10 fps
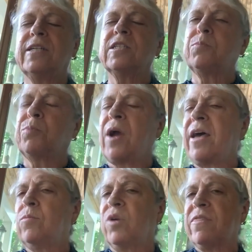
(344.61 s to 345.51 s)
It
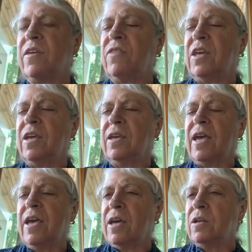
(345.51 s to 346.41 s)
spread within the
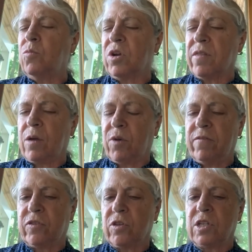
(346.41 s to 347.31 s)
inn where they
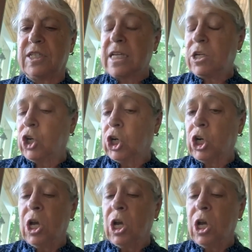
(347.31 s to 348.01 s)
went for the dinner.